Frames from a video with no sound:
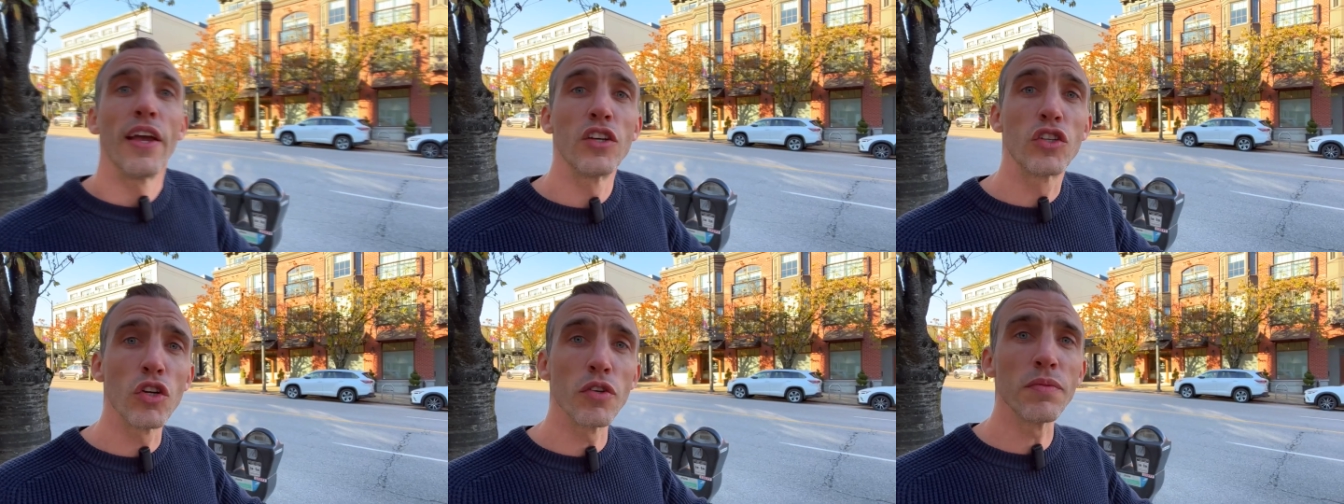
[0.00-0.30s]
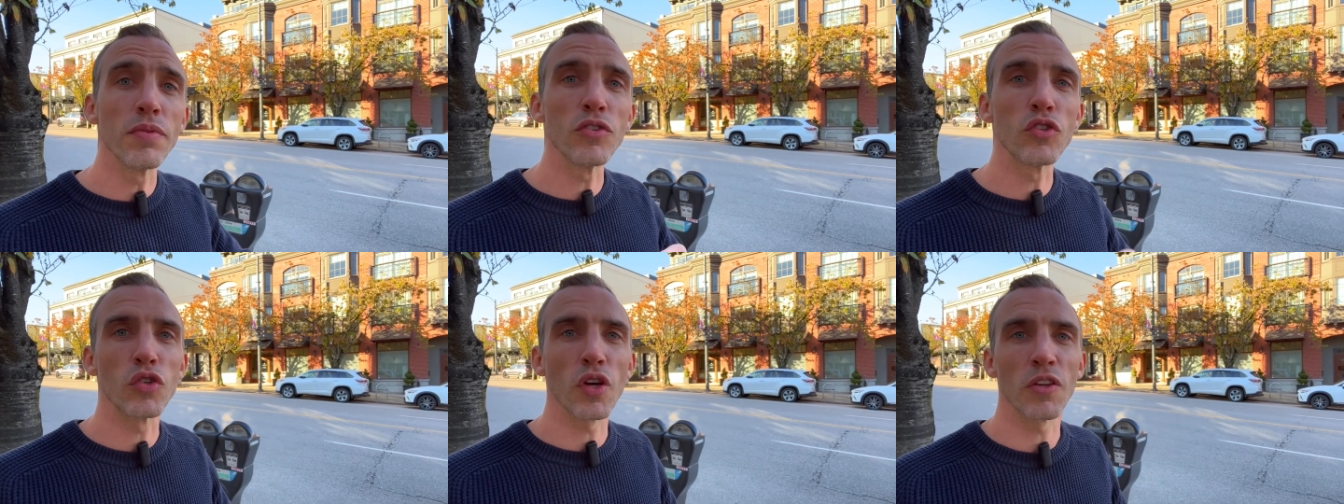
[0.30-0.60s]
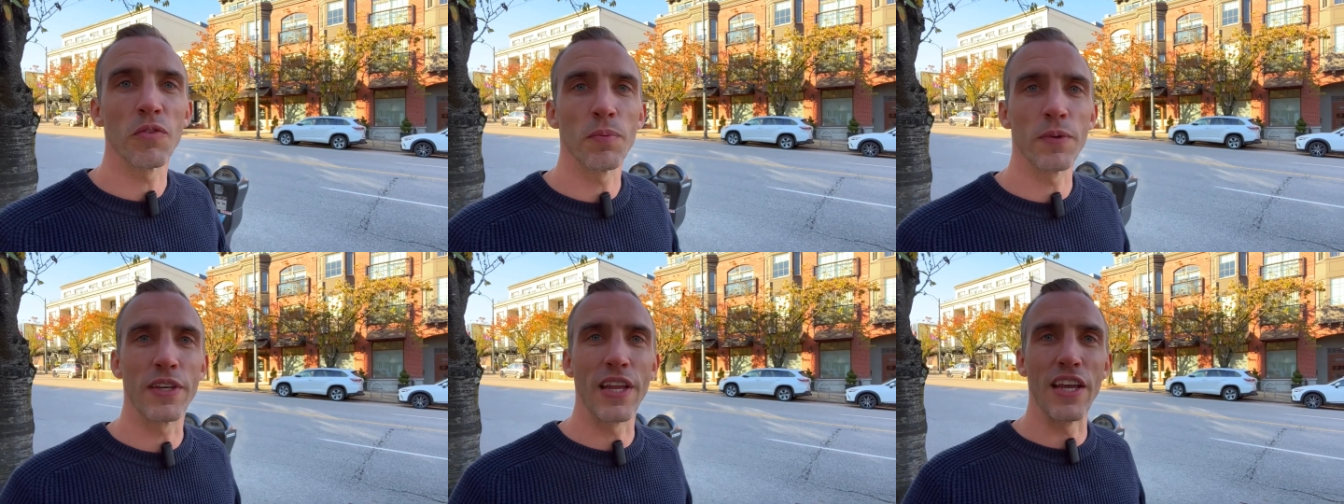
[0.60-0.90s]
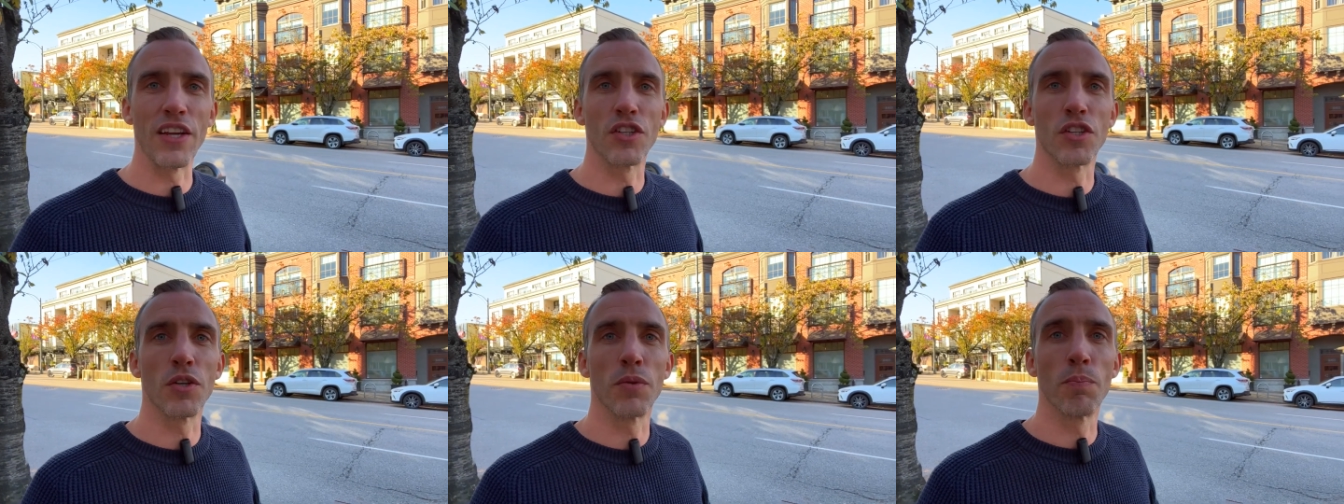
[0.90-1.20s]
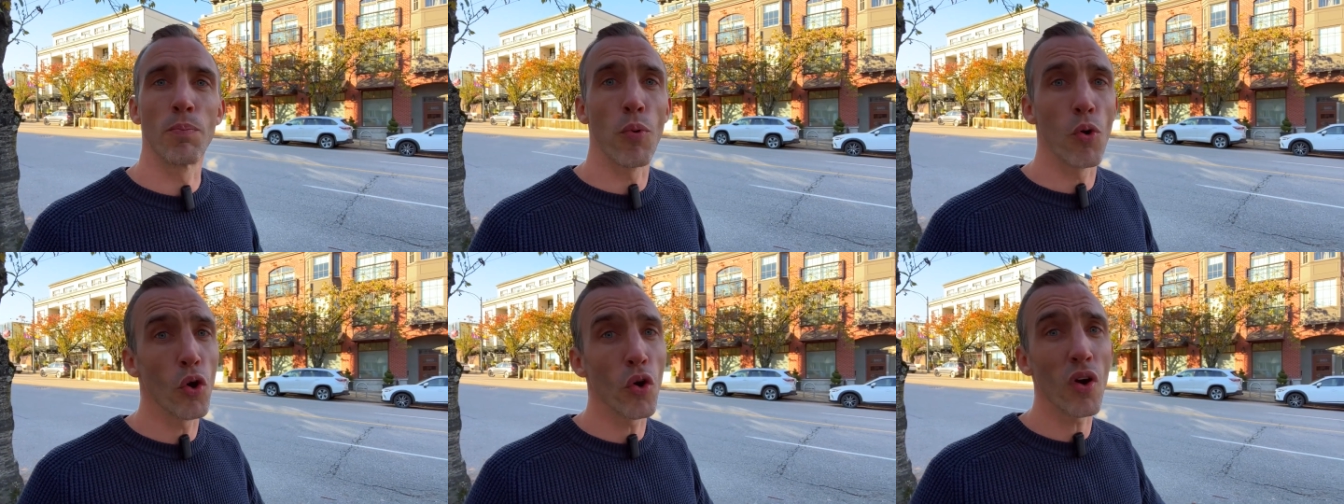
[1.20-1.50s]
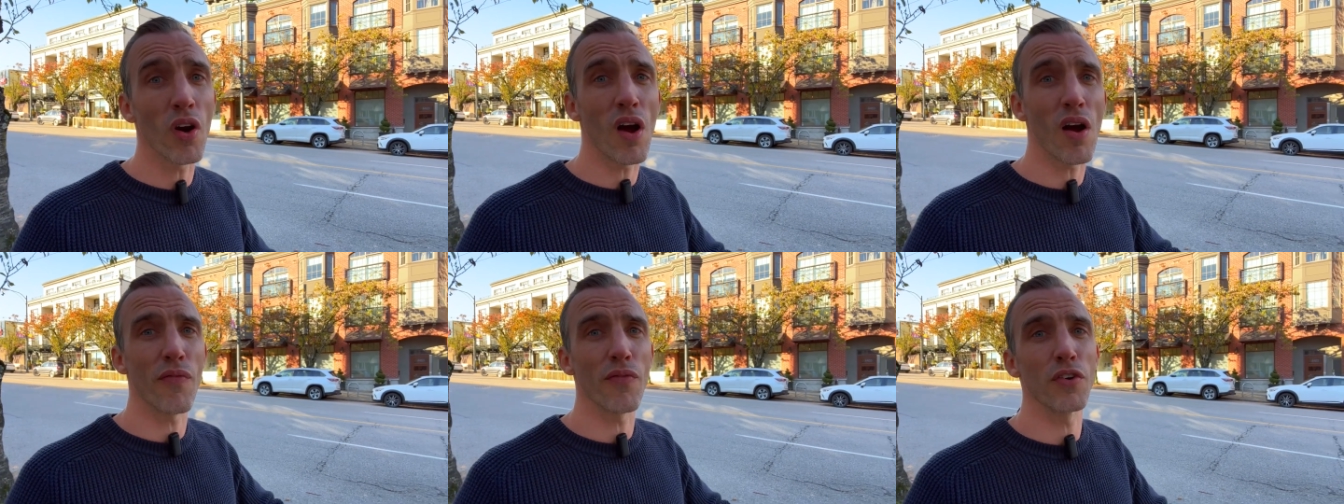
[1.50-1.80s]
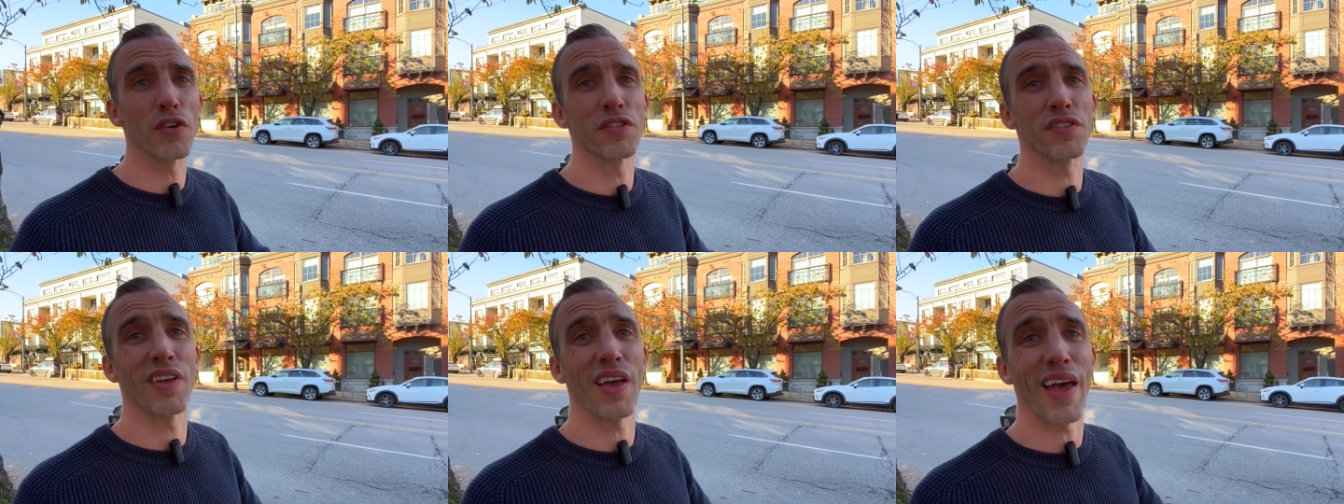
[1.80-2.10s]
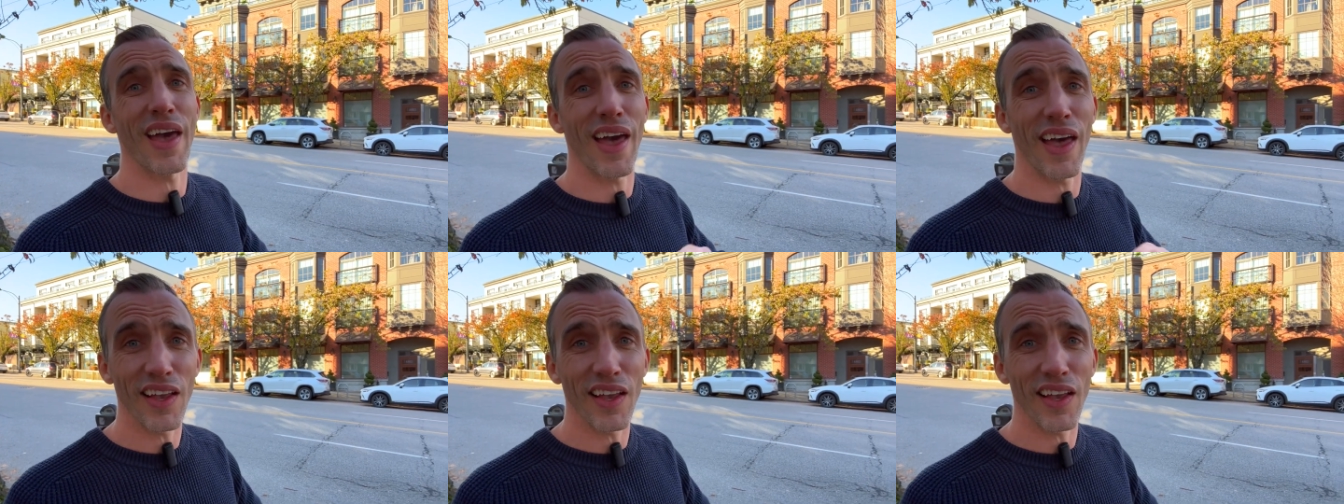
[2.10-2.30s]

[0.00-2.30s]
In terms of transportation, Point Grey offers